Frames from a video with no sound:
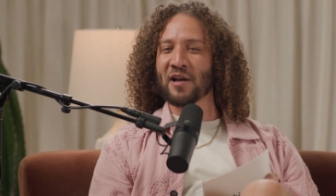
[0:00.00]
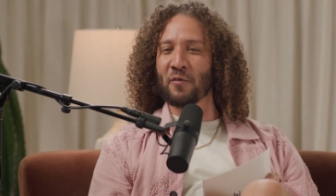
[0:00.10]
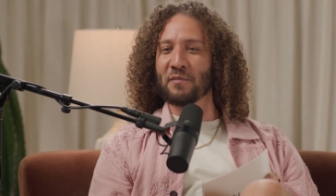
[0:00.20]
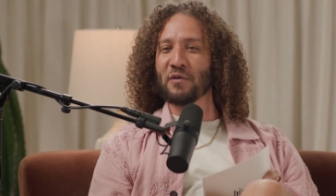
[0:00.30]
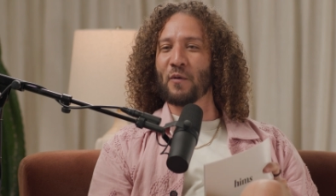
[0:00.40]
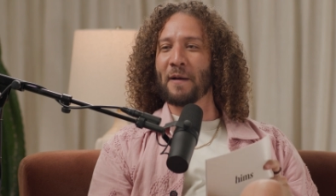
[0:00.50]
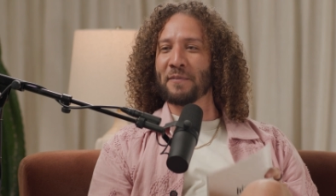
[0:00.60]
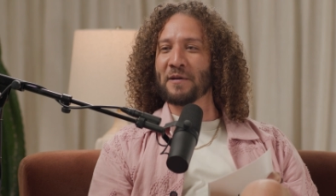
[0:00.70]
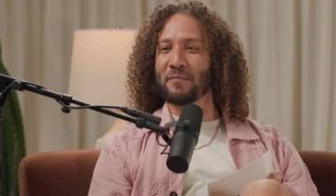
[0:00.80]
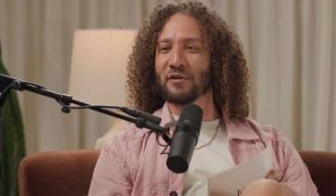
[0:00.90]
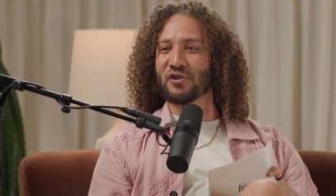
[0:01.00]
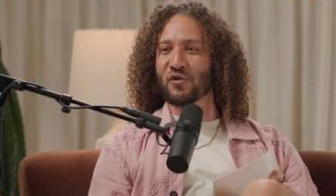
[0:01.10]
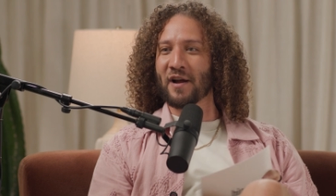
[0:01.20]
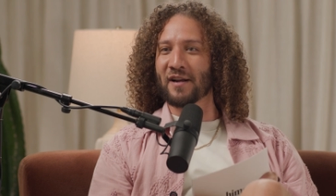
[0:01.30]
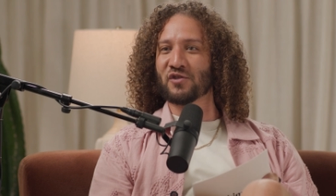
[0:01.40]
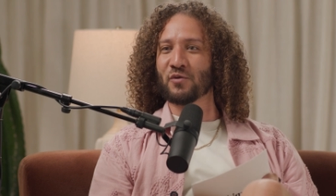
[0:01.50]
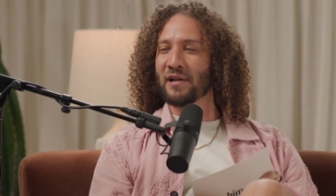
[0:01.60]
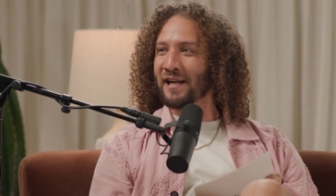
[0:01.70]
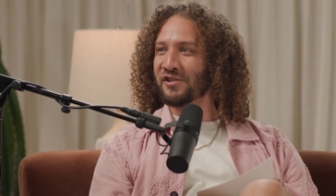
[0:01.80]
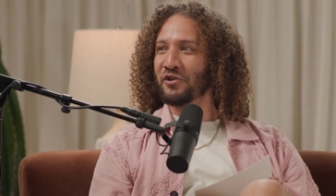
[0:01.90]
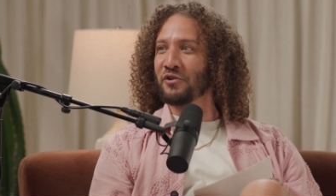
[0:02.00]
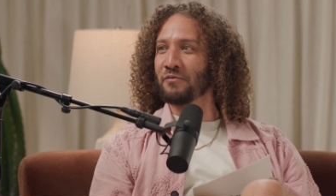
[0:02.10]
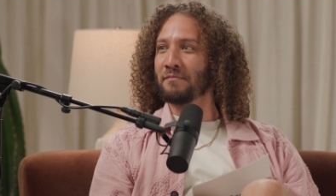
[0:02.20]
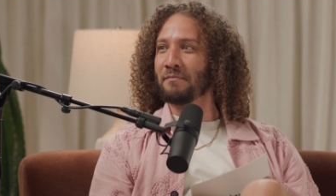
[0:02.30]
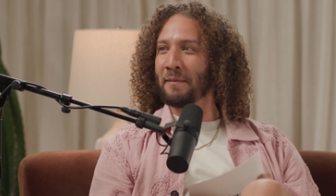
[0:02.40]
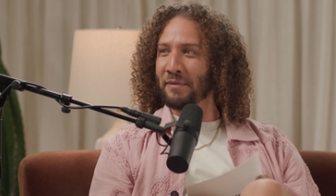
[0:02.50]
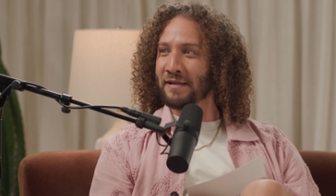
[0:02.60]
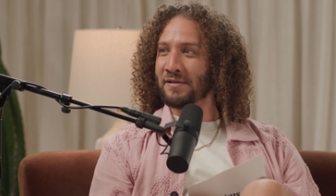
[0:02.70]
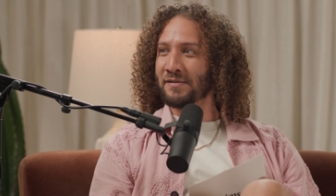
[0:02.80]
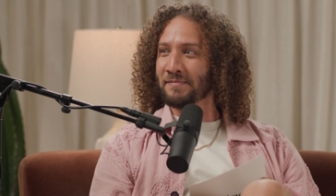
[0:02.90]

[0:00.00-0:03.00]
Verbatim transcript: Tell me why people are trying to electrocute my penis.